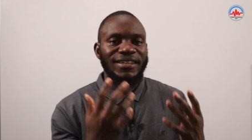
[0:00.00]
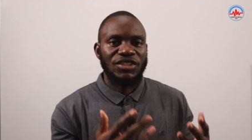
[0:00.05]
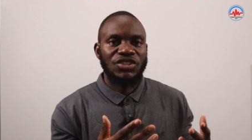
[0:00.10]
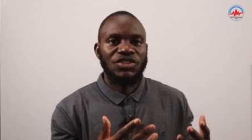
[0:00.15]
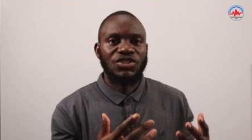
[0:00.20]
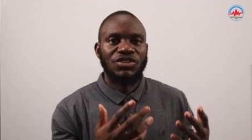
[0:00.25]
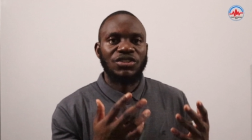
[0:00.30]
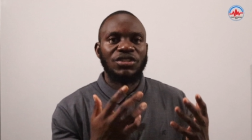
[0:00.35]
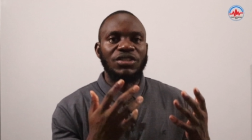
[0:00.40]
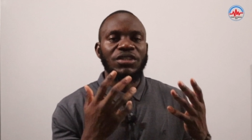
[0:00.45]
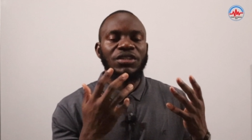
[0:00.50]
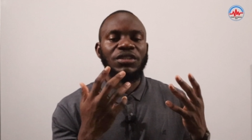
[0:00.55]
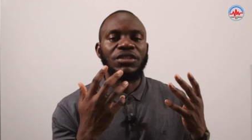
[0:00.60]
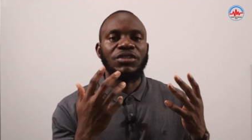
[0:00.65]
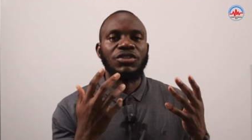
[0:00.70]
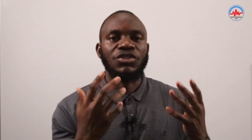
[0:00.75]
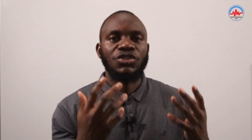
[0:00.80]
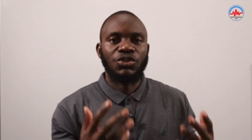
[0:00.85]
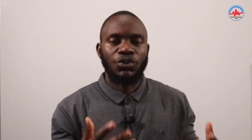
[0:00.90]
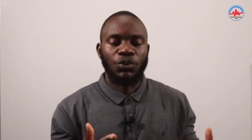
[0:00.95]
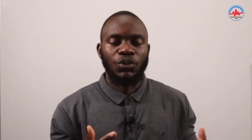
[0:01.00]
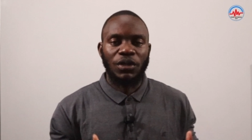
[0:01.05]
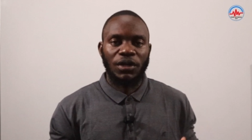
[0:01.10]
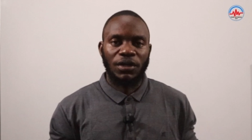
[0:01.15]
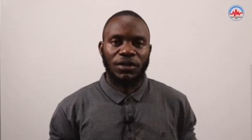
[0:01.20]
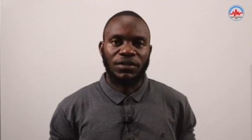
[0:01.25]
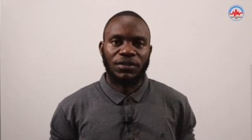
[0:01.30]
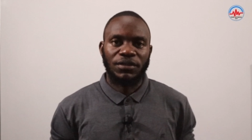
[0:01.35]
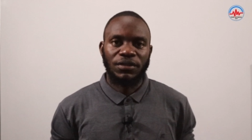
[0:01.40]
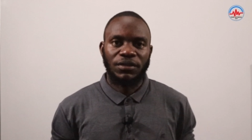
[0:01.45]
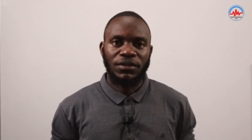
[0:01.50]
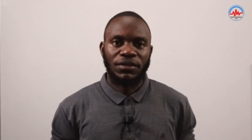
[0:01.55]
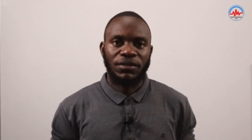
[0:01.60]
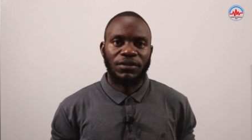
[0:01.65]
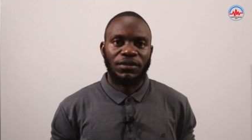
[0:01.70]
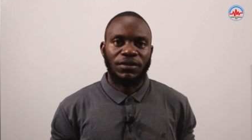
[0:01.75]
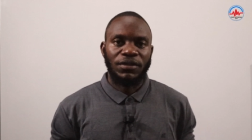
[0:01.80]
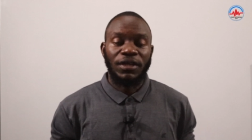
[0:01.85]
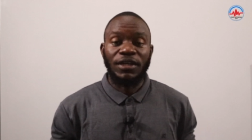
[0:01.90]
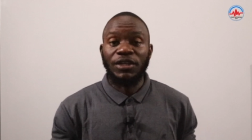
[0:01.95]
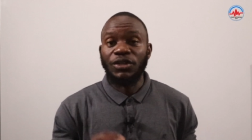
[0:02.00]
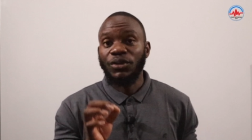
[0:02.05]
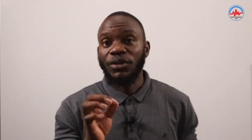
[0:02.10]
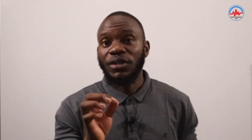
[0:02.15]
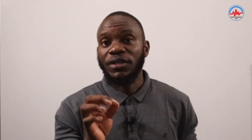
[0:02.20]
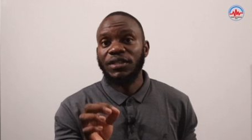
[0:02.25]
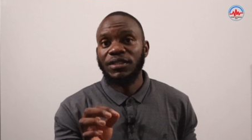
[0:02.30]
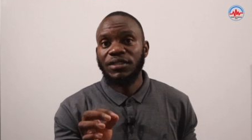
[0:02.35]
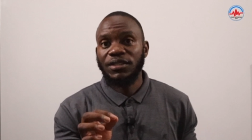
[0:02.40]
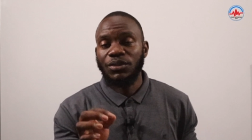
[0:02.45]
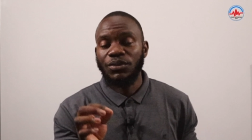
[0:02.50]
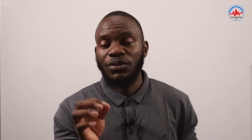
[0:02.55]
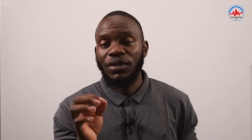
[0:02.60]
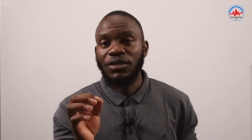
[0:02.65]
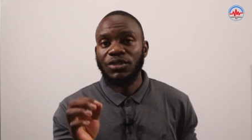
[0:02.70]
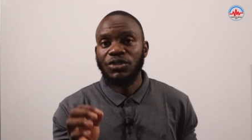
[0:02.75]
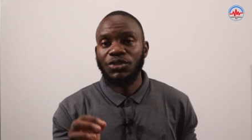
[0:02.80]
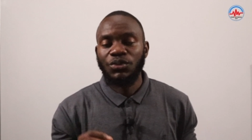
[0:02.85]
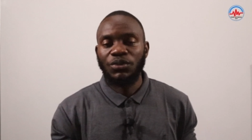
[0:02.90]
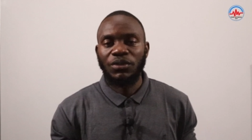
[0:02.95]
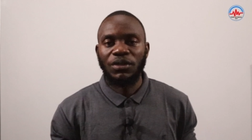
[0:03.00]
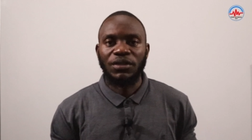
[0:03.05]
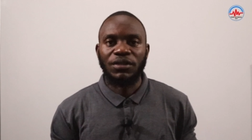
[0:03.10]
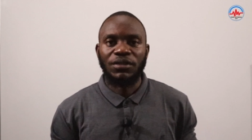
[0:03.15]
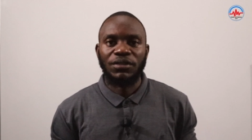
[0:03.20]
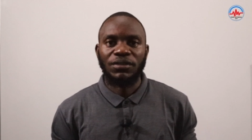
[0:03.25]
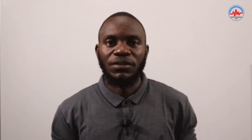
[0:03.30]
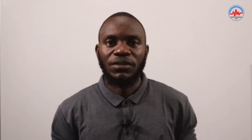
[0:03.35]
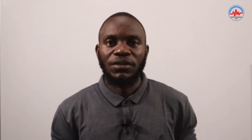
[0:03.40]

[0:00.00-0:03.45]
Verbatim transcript: rich in sugar and you're addicted to that sugar.